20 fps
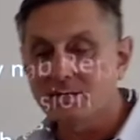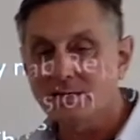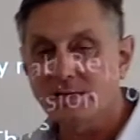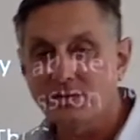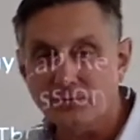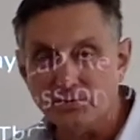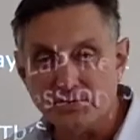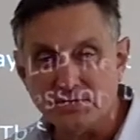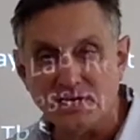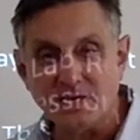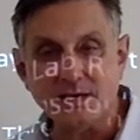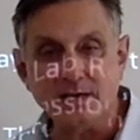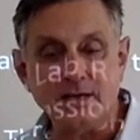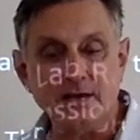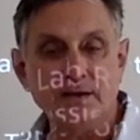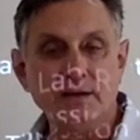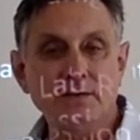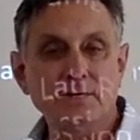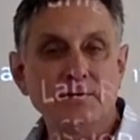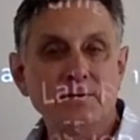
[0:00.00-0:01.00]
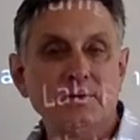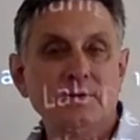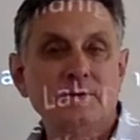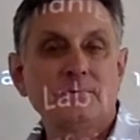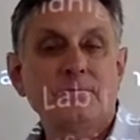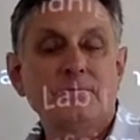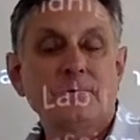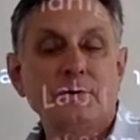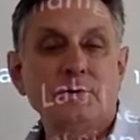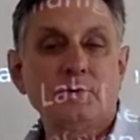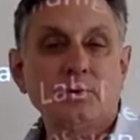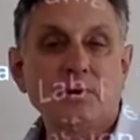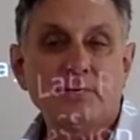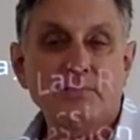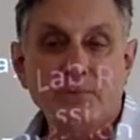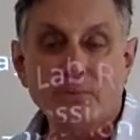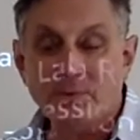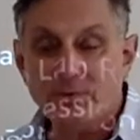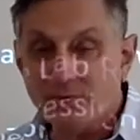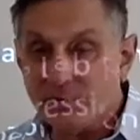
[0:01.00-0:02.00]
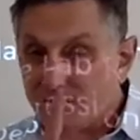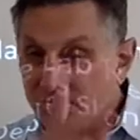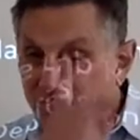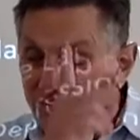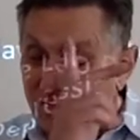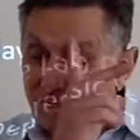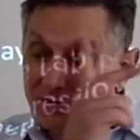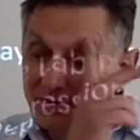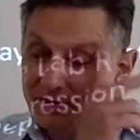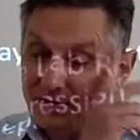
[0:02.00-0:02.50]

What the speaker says: either take a photo of it with your phone